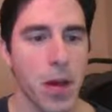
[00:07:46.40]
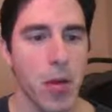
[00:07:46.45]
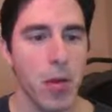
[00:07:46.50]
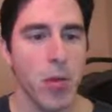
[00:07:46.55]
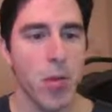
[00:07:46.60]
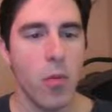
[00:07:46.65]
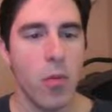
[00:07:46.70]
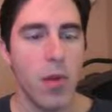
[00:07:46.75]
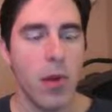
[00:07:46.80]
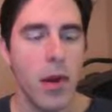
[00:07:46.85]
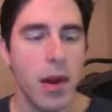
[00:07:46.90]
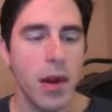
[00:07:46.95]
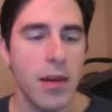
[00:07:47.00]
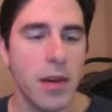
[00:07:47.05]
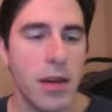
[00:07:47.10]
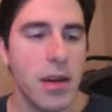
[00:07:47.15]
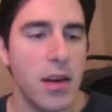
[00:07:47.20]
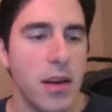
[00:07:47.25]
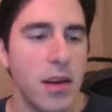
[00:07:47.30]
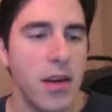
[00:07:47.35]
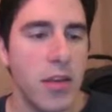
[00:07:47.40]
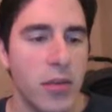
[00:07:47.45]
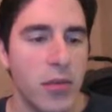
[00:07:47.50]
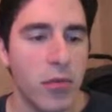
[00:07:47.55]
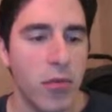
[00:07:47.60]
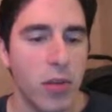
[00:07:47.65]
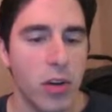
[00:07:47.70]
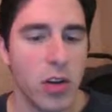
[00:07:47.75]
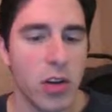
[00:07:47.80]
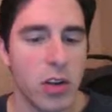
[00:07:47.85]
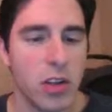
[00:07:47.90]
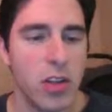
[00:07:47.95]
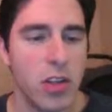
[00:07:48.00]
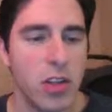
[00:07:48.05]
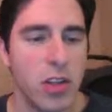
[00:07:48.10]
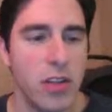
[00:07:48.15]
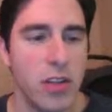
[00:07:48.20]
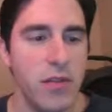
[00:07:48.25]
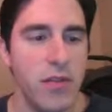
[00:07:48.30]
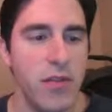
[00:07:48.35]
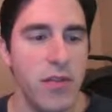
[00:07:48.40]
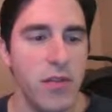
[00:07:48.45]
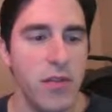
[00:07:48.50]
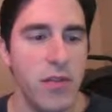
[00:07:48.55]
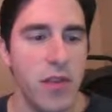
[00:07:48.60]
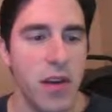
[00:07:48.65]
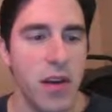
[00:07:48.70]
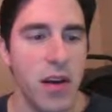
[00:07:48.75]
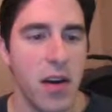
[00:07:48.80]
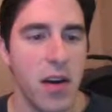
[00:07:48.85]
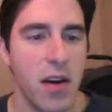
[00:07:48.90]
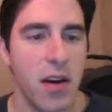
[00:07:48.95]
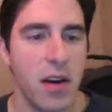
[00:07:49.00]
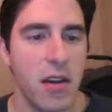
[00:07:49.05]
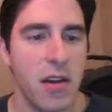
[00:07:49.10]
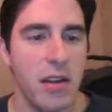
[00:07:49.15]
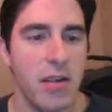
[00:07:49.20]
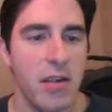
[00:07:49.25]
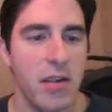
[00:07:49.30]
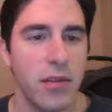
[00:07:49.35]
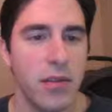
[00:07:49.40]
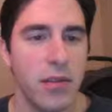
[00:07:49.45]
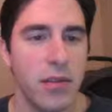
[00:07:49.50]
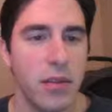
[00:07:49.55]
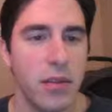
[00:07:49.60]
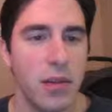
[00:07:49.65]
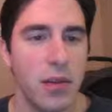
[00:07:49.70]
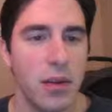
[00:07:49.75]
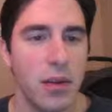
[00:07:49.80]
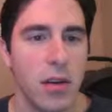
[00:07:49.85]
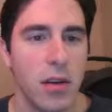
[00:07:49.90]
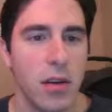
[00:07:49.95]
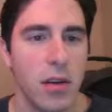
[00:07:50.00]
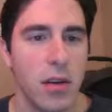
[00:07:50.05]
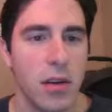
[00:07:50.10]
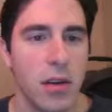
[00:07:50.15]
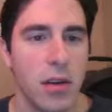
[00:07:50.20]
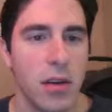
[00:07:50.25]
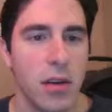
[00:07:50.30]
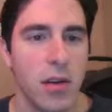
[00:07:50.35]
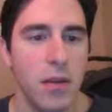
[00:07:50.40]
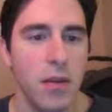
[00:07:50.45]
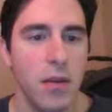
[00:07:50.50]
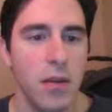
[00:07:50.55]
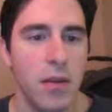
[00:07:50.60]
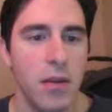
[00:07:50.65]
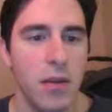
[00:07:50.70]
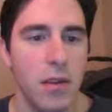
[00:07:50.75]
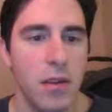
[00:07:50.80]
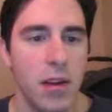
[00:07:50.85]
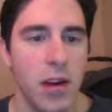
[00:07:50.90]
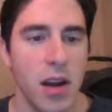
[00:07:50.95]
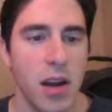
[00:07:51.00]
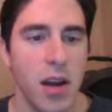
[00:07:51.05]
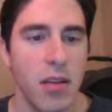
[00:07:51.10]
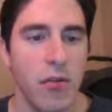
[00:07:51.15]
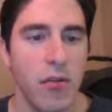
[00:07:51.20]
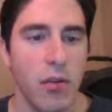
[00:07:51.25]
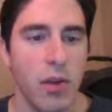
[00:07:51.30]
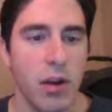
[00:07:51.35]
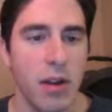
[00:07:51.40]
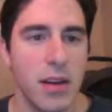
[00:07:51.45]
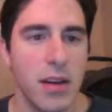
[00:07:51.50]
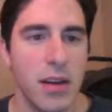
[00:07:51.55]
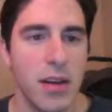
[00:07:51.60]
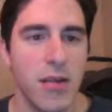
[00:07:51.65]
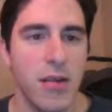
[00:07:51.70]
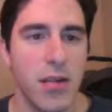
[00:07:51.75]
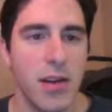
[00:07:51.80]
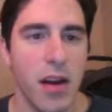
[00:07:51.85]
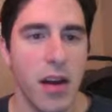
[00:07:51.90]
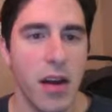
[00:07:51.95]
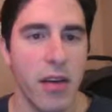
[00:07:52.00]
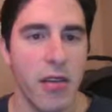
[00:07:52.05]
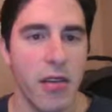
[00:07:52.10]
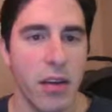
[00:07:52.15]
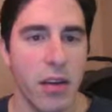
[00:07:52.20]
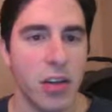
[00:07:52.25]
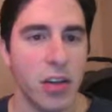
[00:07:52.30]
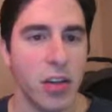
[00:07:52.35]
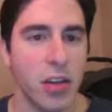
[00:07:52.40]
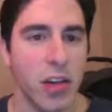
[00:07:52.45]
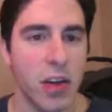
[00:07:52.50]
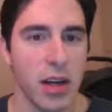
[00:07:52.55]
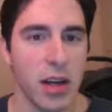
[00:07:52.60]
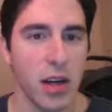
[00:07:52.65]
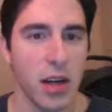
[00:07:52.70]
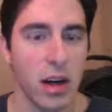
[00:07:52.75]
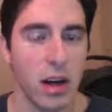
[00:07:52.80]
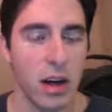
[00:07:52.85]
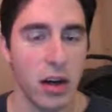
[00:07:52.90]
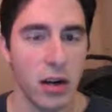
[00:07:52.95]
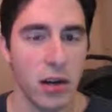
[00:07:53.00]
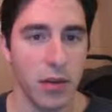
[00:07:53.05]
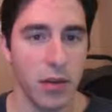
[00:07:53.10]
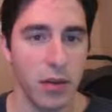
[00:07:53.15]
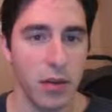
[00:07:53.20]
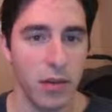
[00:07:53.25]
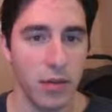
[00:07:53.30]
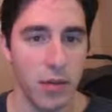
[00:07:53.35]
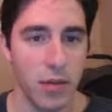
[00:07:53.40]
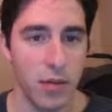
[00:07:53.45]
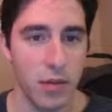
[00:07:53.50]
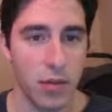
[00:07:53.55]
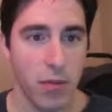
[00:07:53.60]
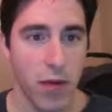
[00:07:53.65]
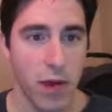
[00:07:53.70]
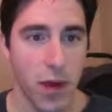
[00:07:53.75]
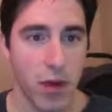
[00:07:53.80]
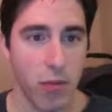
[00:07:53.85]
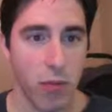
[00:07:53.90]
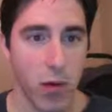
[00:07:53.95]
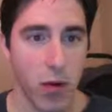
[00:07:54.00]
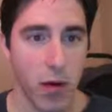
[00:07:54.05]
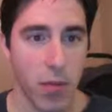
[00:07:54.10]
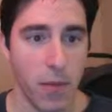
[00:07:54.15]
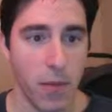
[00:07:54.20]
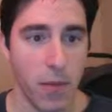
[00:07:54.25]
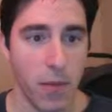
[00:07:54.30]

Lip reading: One idea is rook g5, so that I have rook d5 and then check on a1.